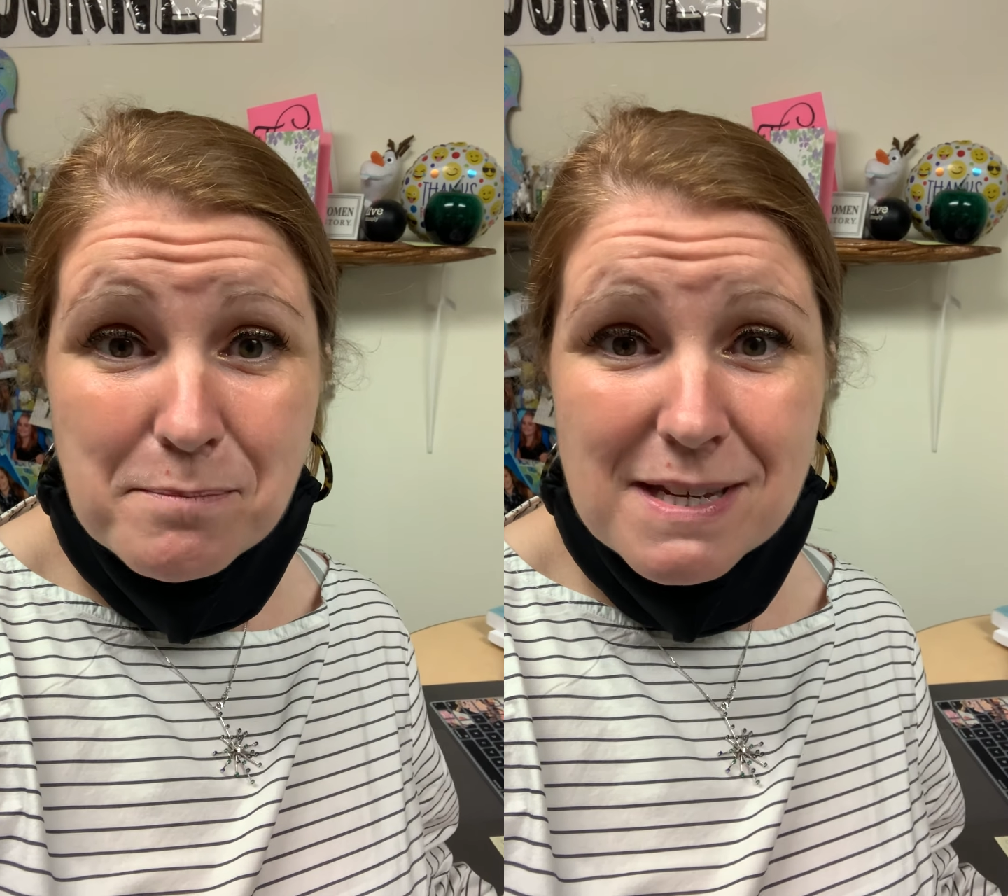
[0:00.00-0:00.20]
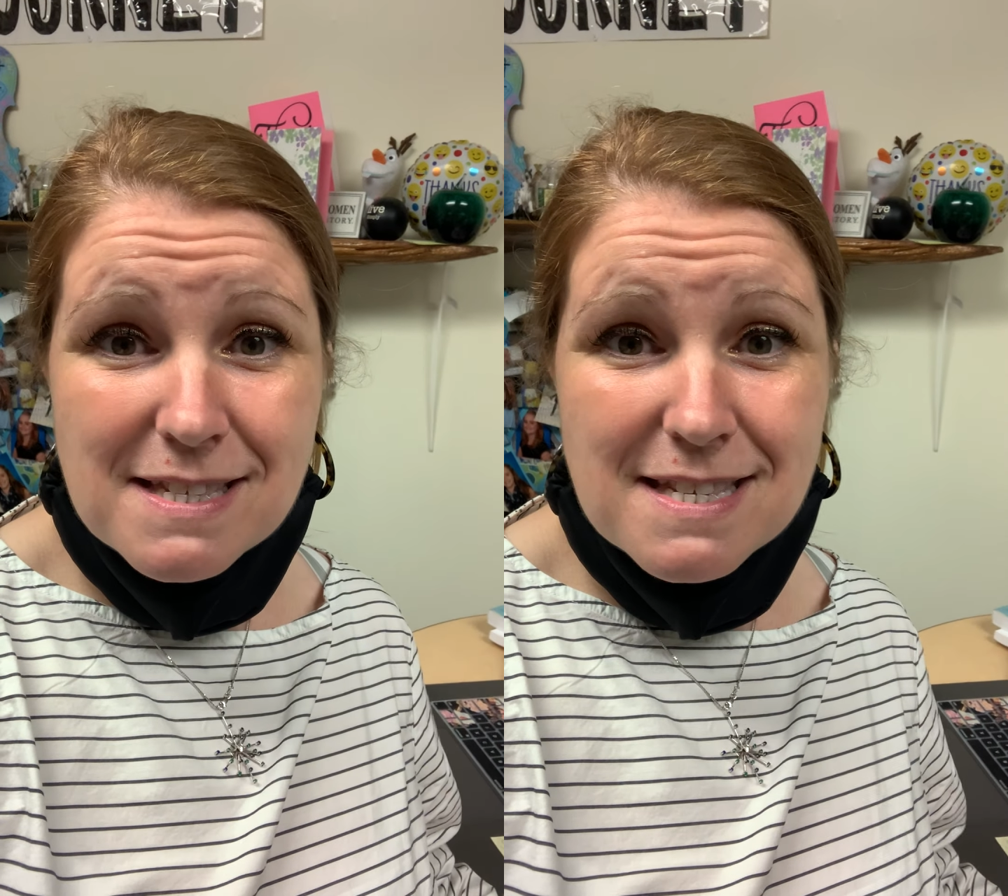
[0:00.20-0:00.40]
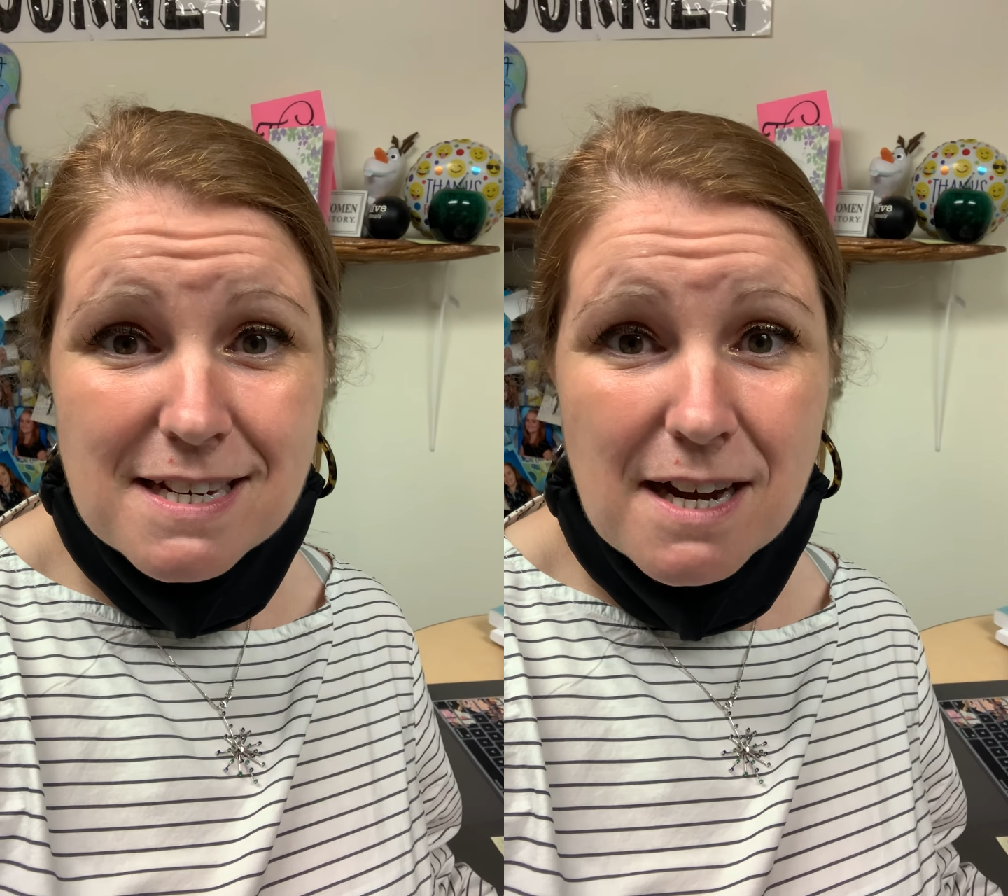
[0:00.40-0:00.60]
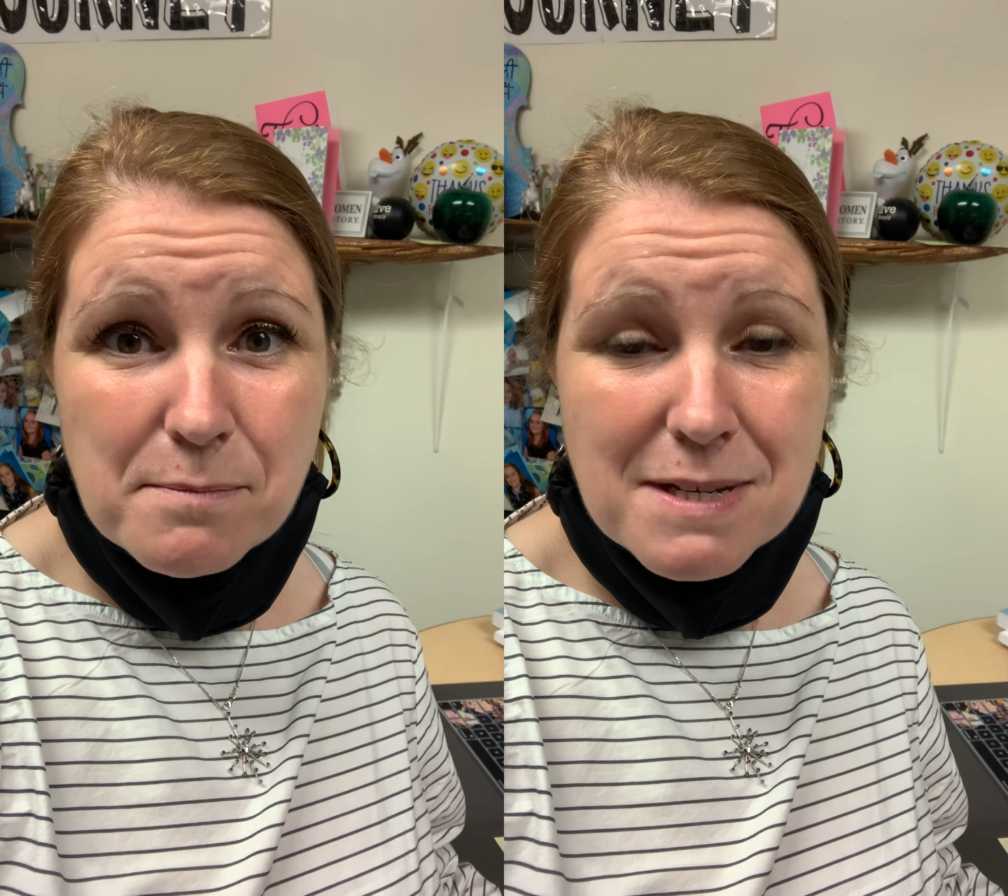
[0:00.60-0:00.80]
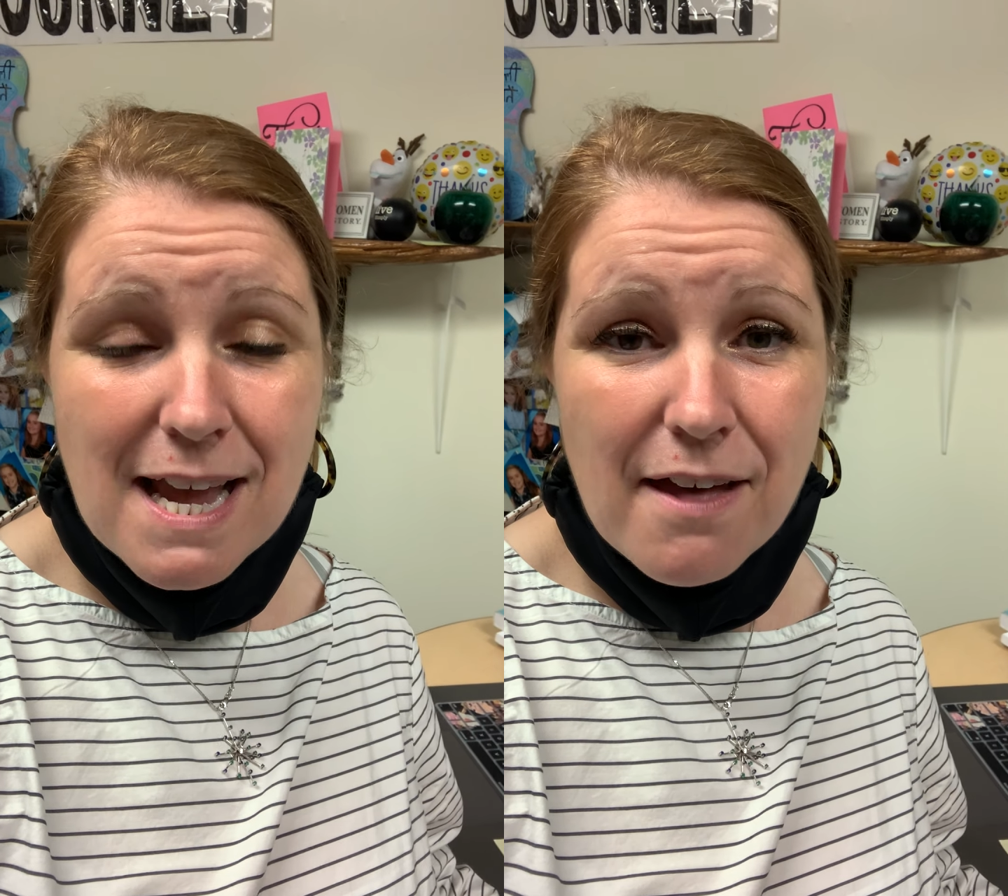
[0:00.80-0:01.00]
means to
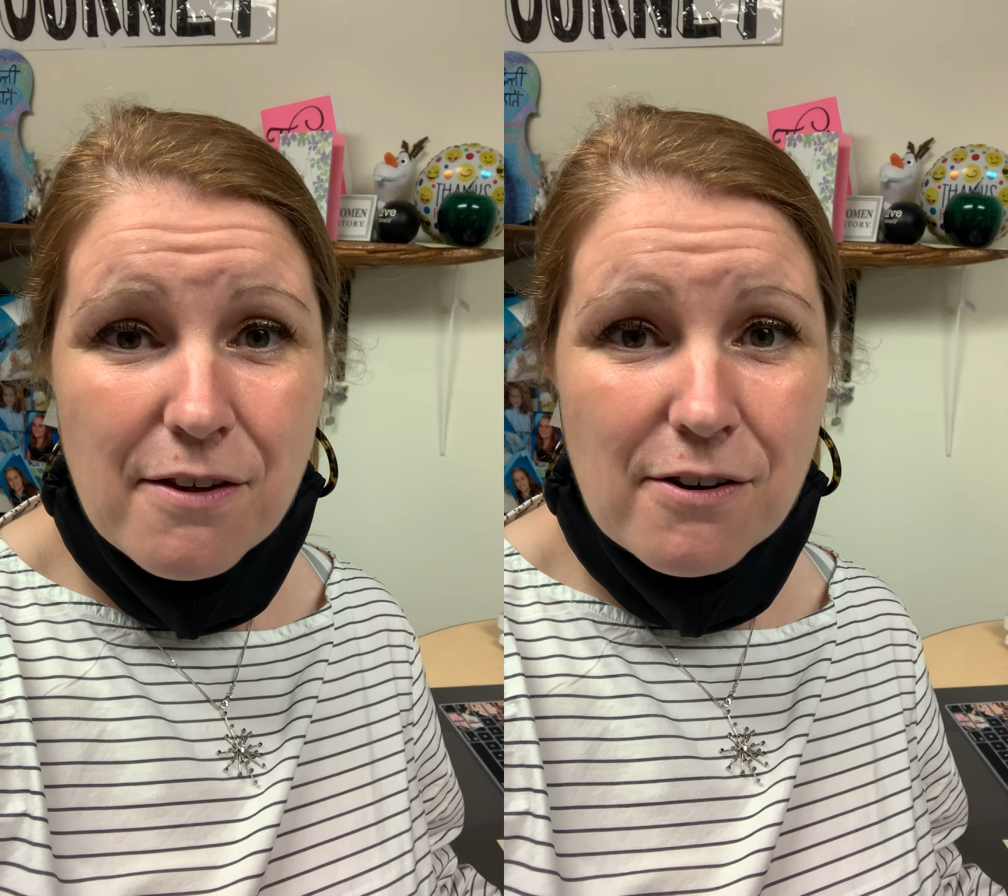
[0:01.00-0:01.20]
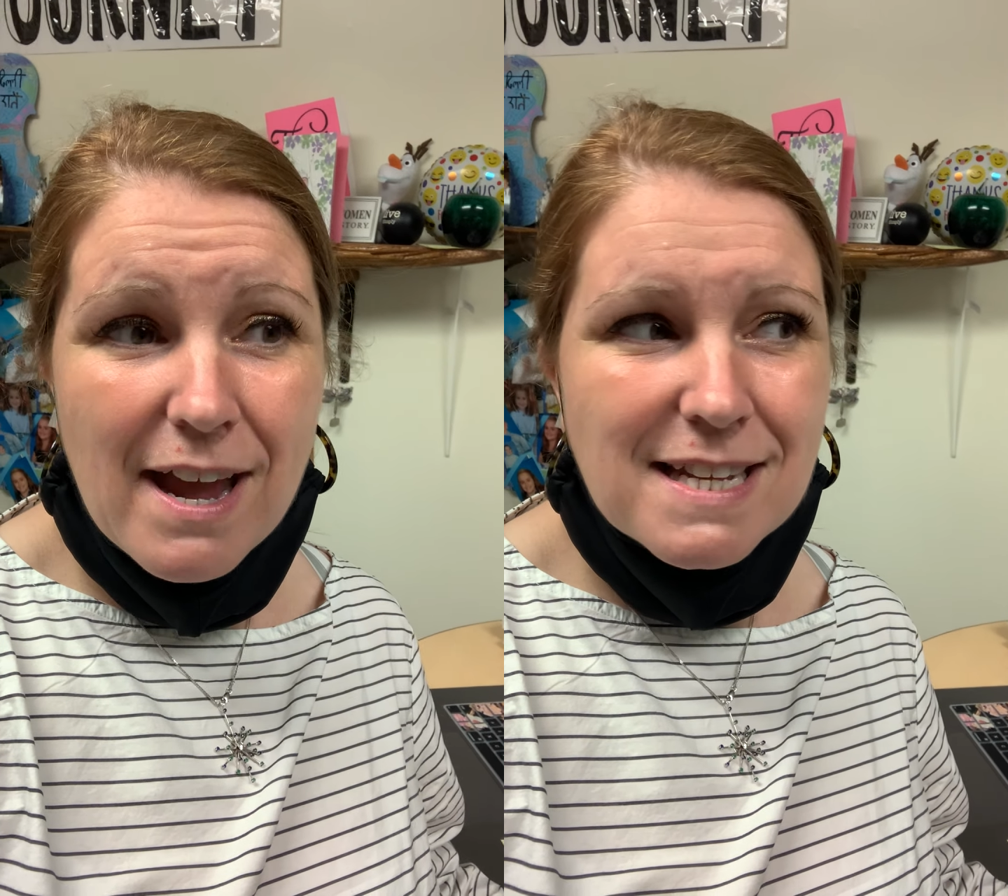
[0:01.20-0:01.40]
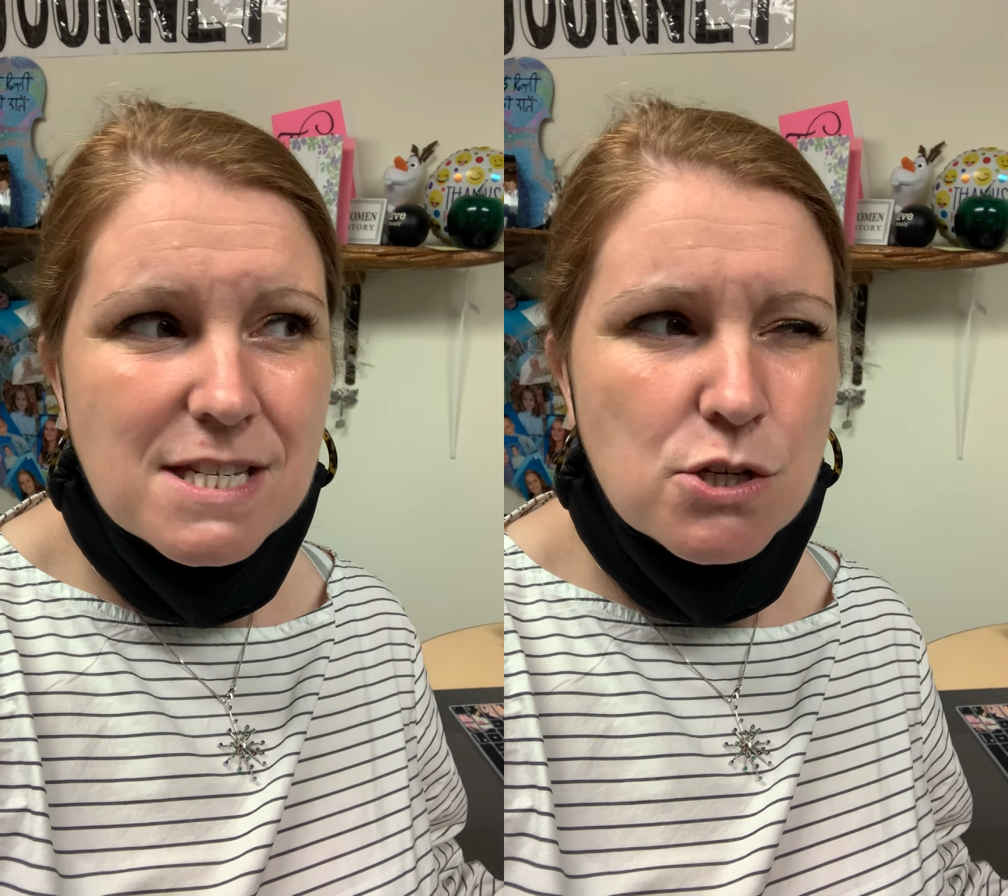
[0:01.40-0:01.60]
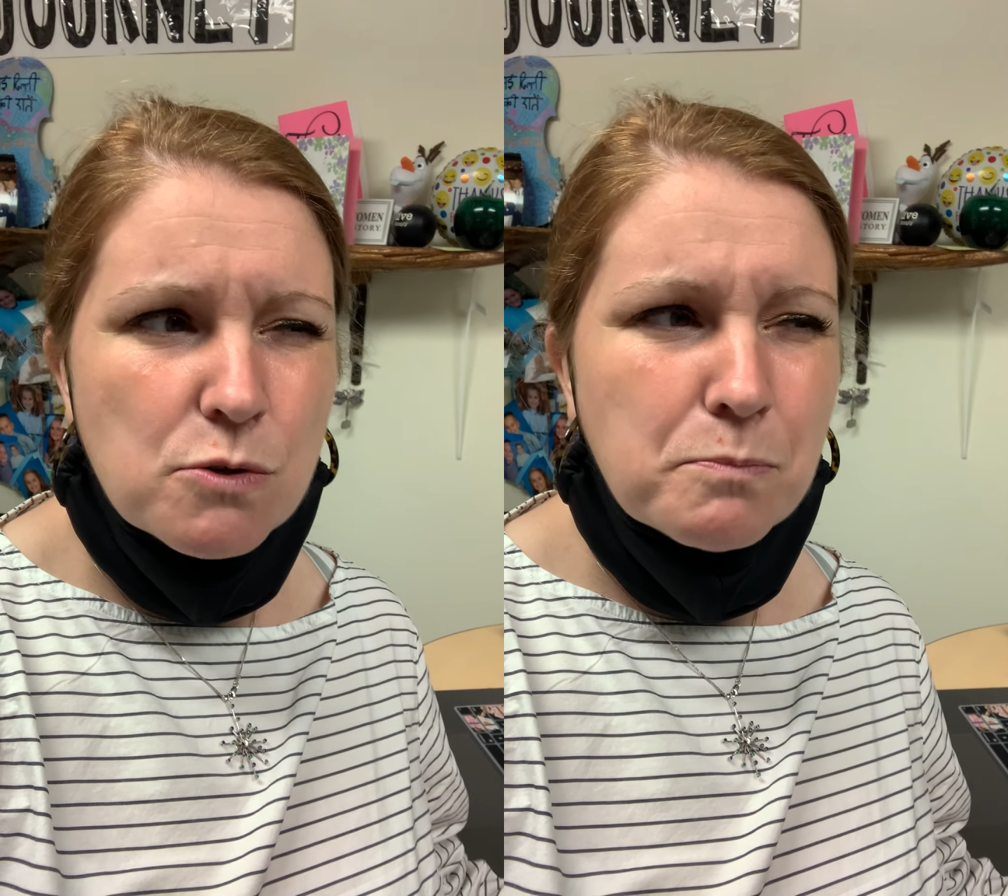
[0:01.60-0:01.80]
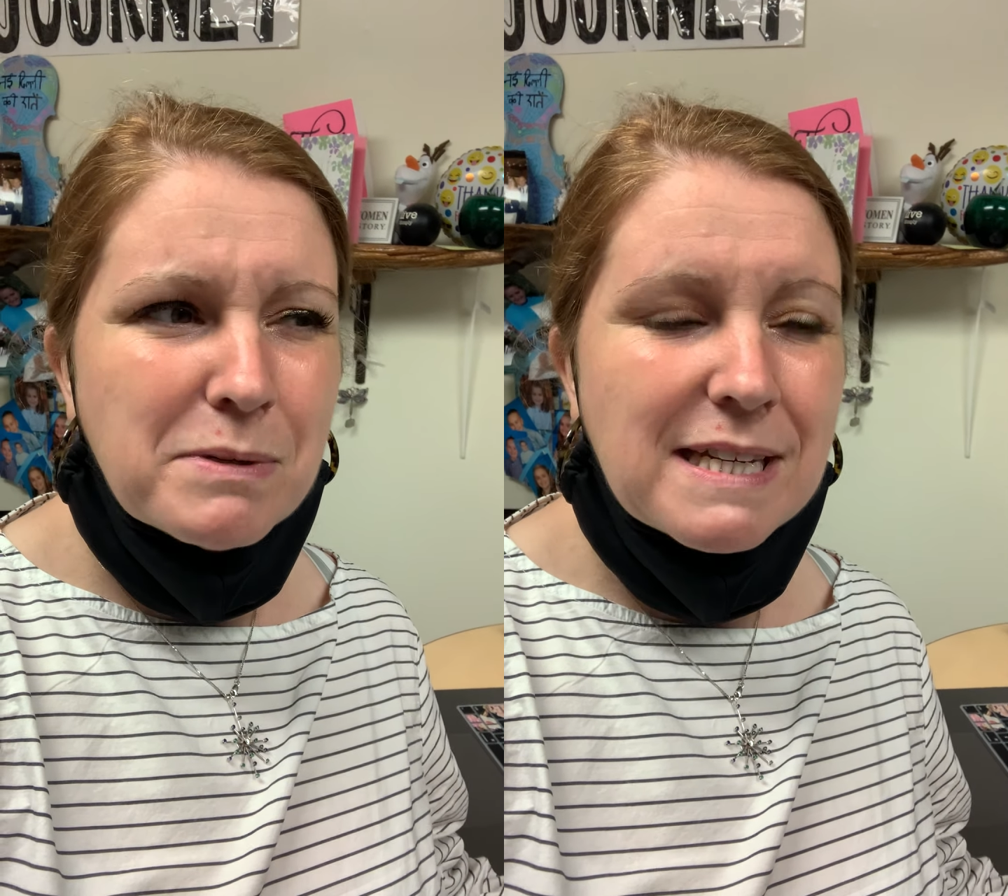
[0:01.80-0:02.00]
come together and
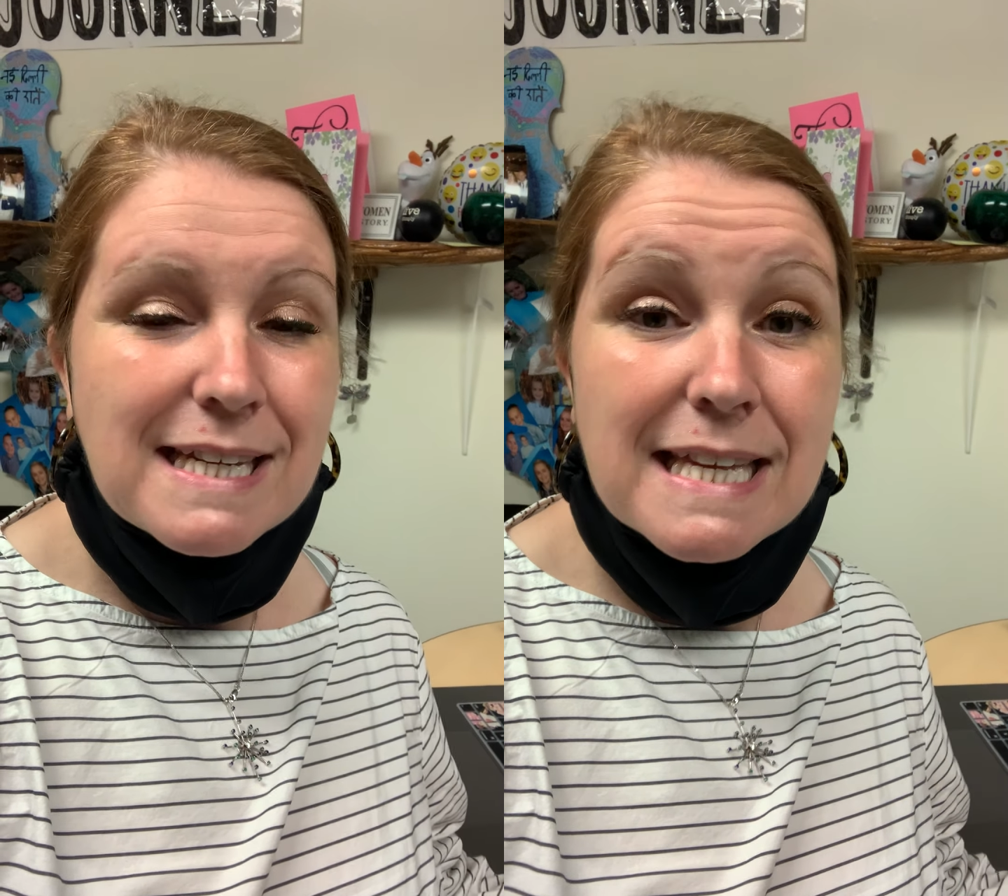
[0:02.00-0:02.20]
to be